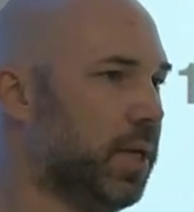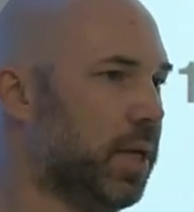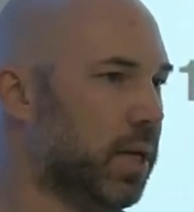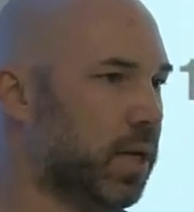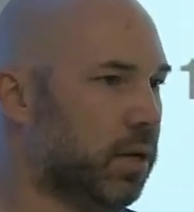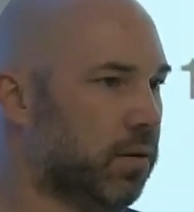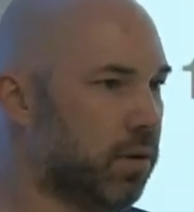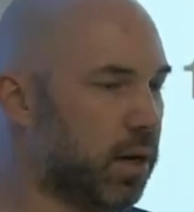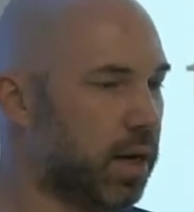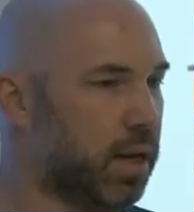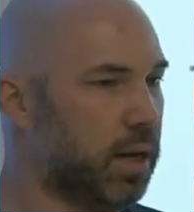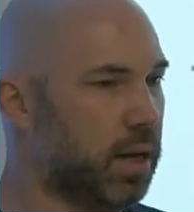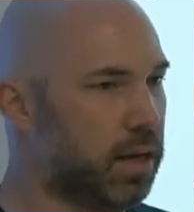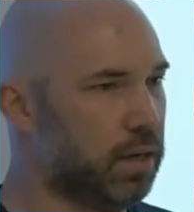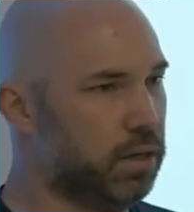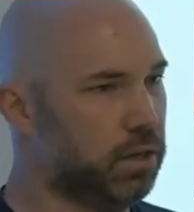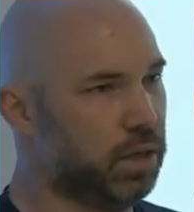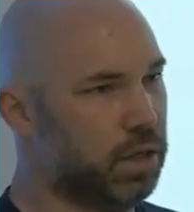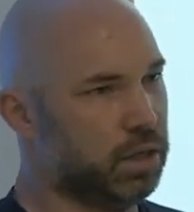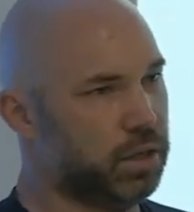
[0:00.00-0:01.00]
right? And
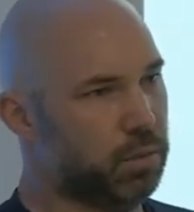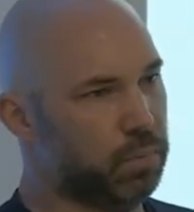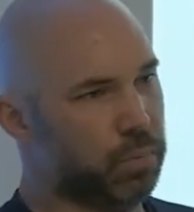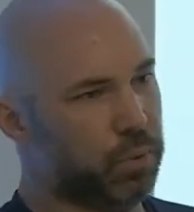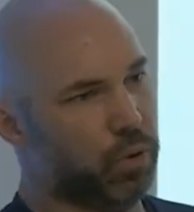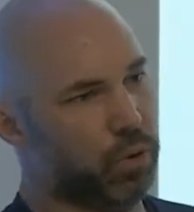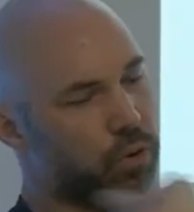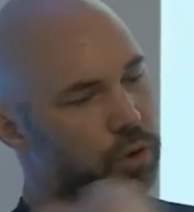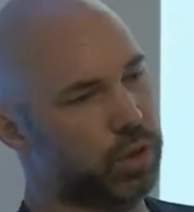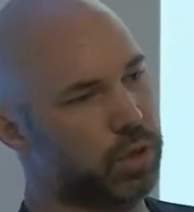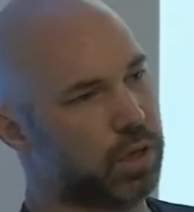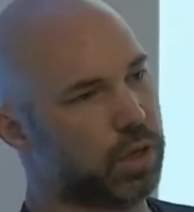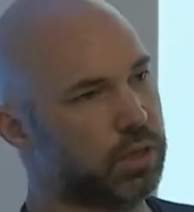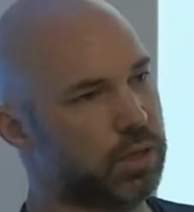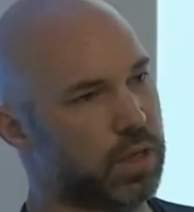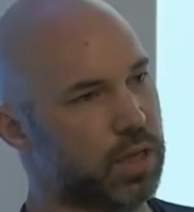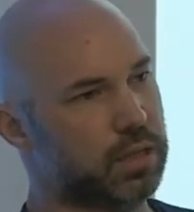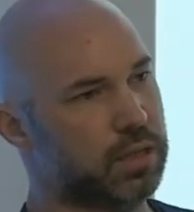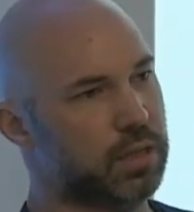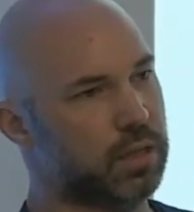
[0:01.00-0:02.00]
you need to pull the
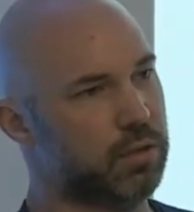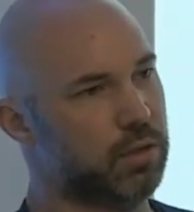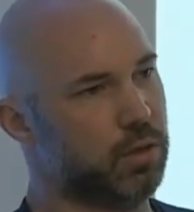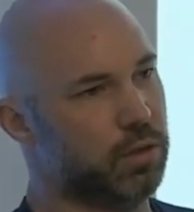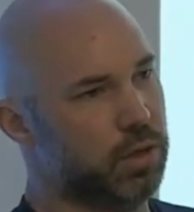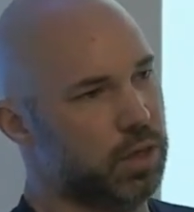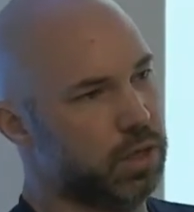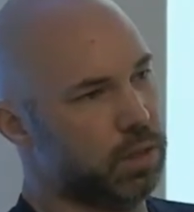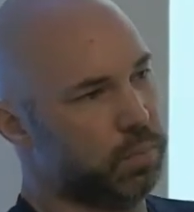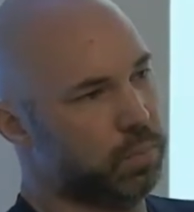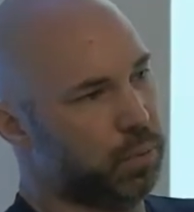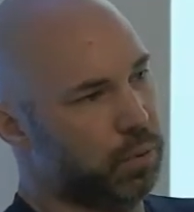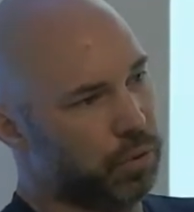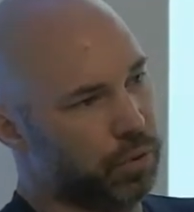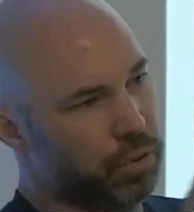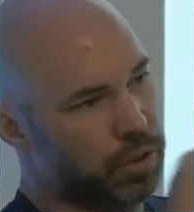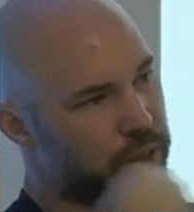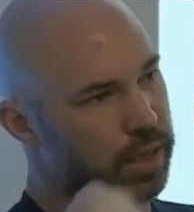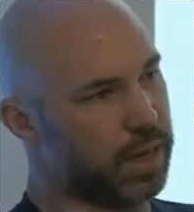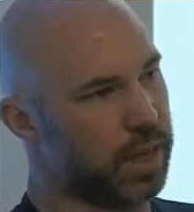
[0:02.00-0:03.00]
consensus, you need to pull
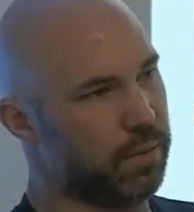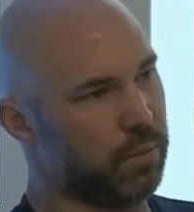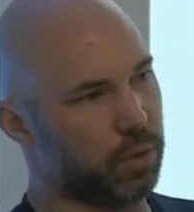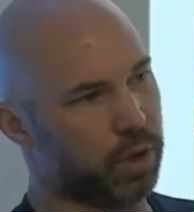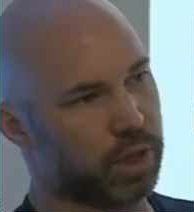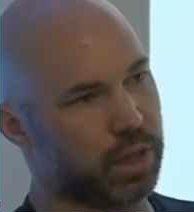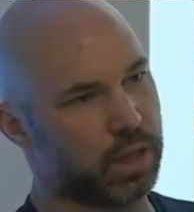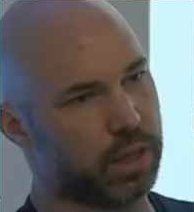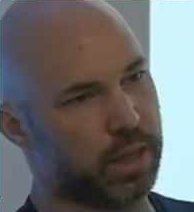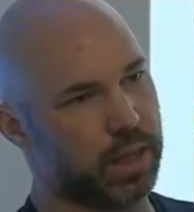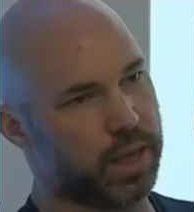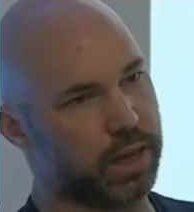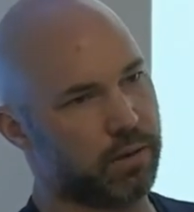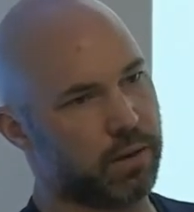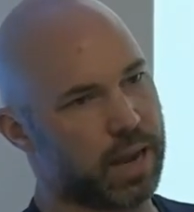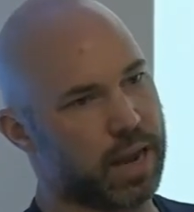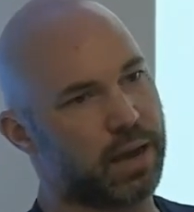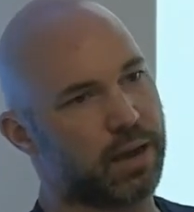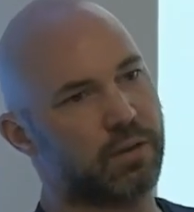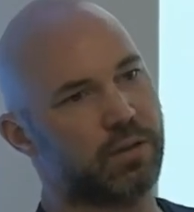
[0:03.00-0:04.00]
the networking layer
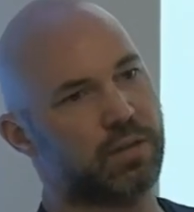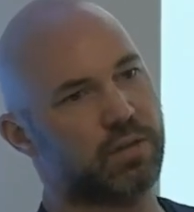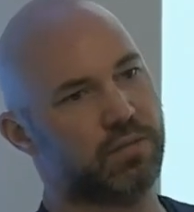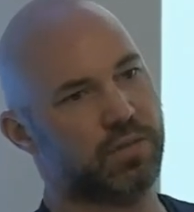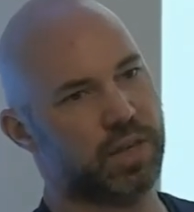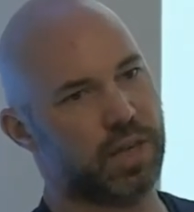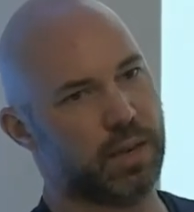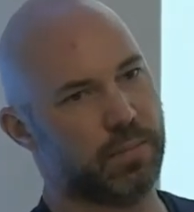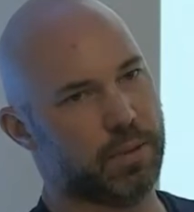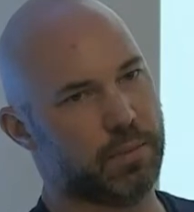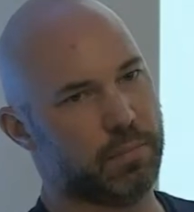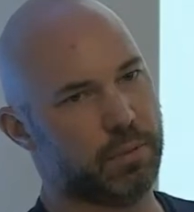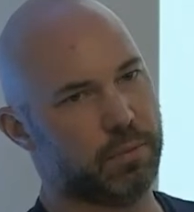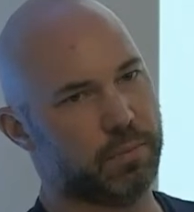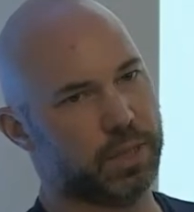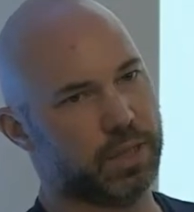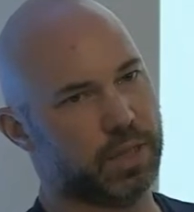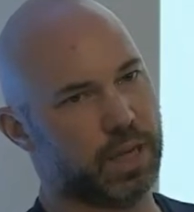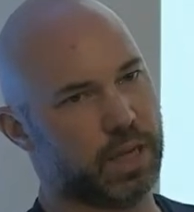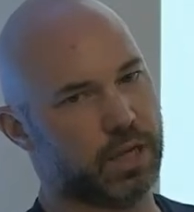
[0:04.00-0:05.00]
out of the VM
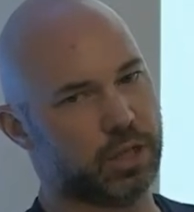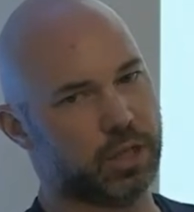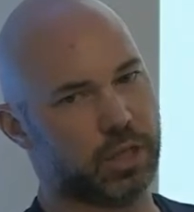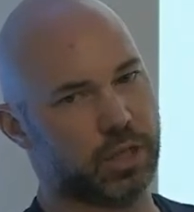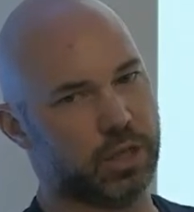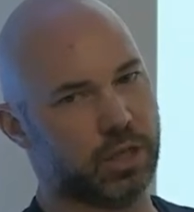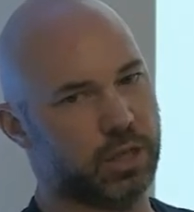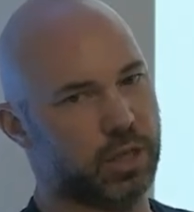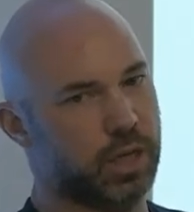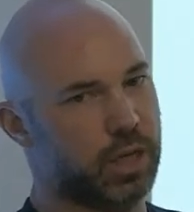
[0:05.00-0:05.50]
implementation.